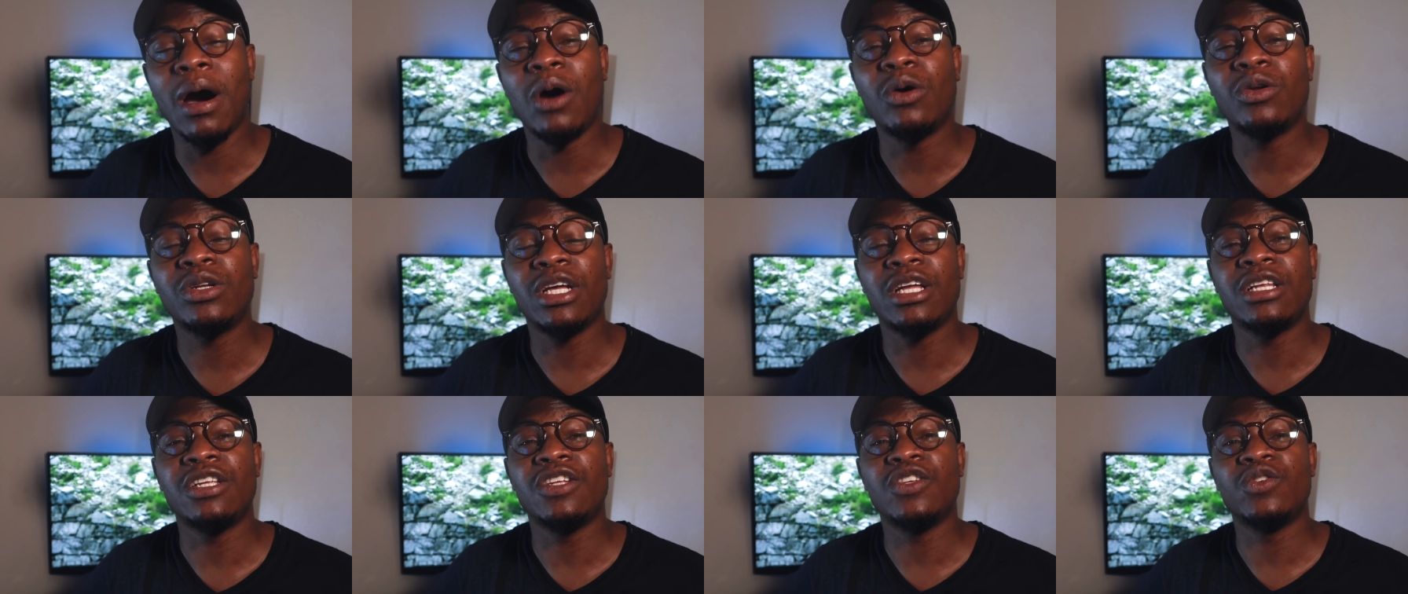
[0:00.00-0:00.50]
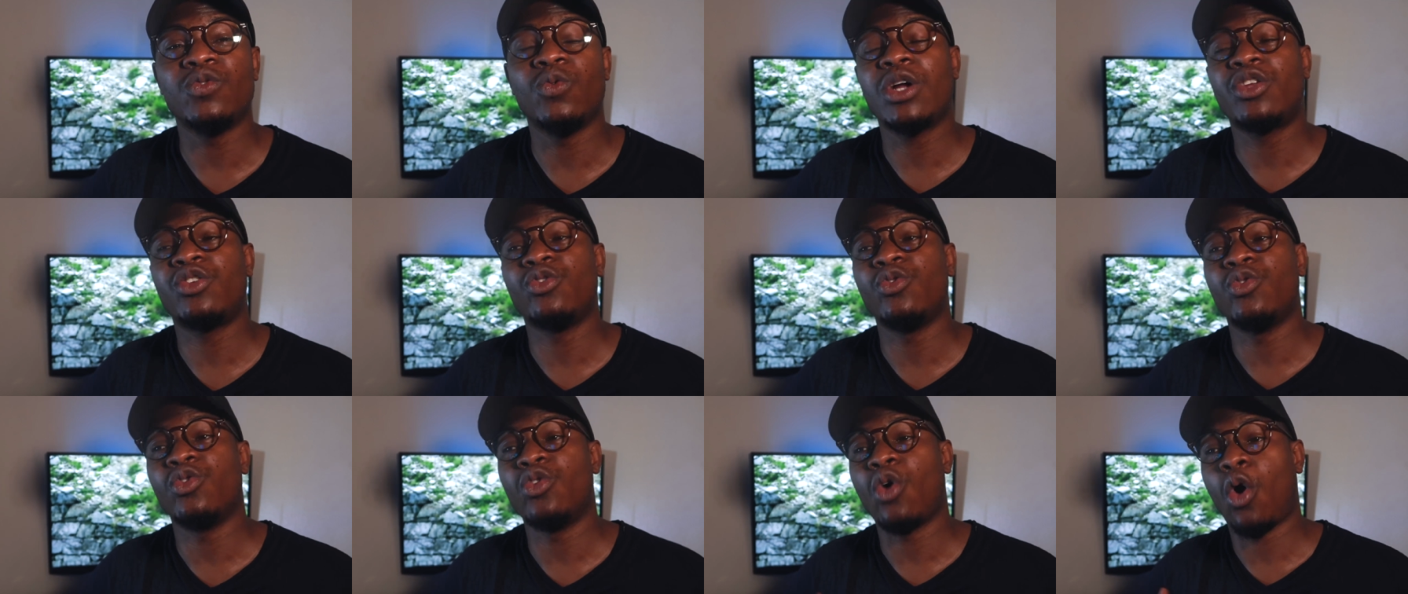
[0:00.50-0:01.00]
the mountain is
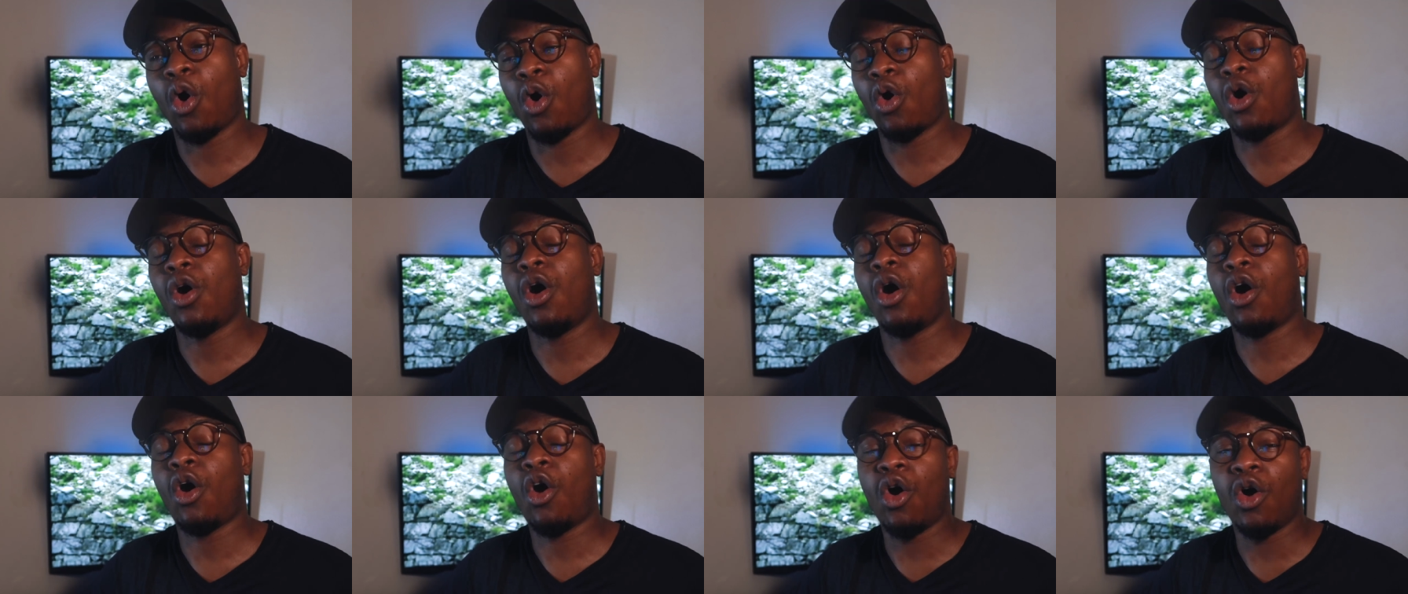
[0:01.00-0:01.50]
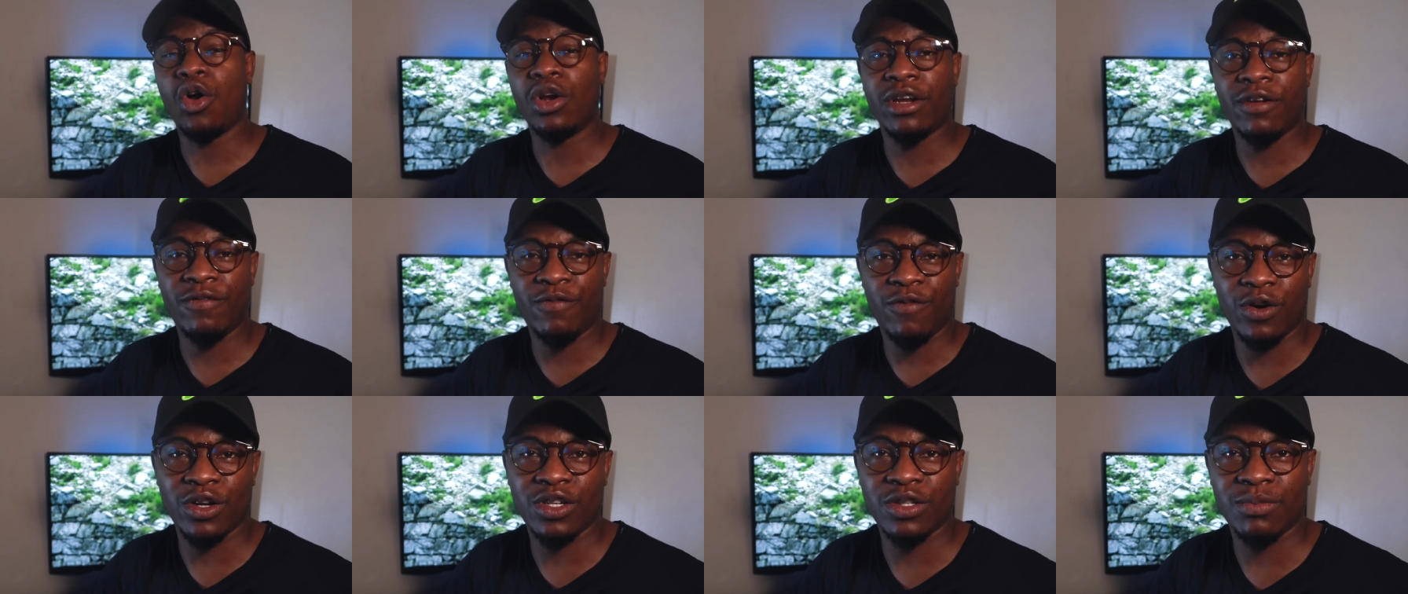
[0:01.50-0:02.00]
what you would uh,
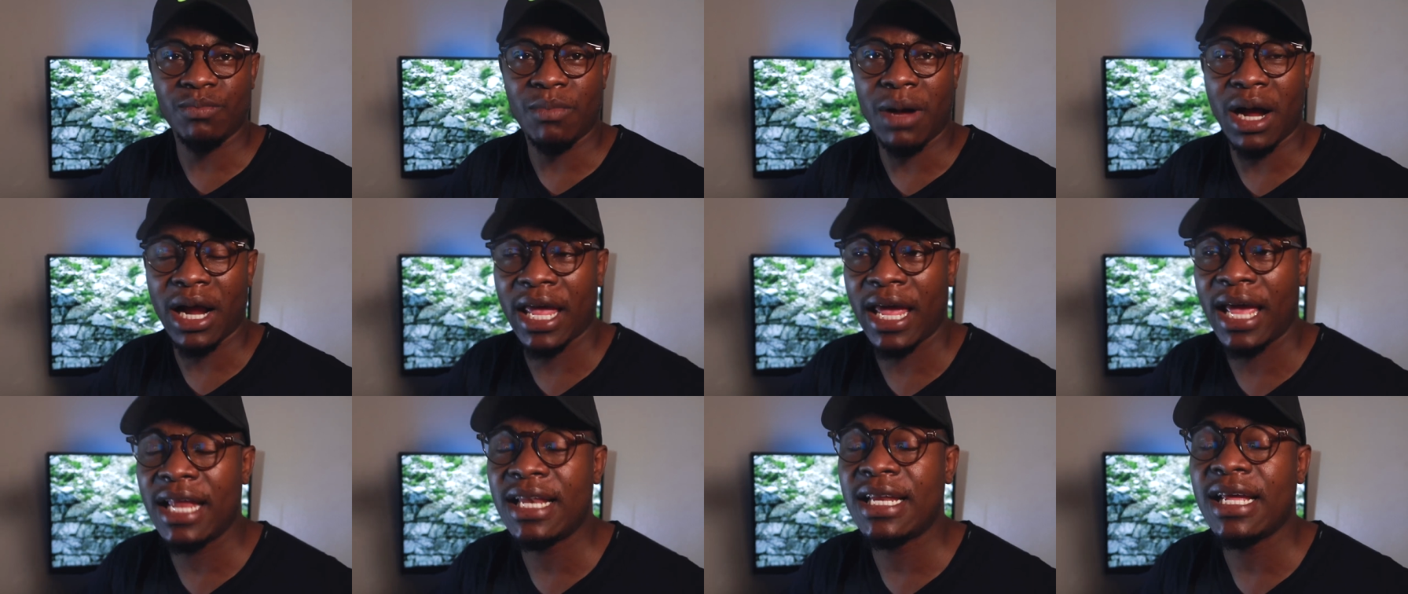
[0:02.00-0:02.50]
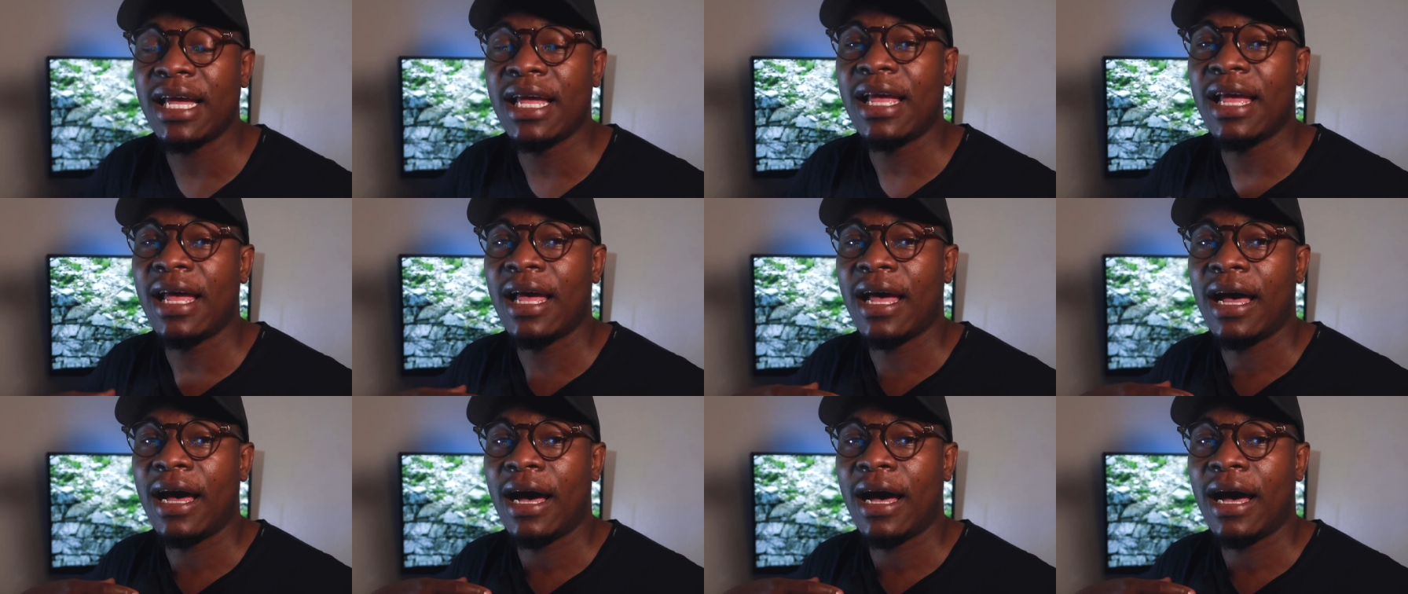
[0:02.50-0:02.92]
call in the forex market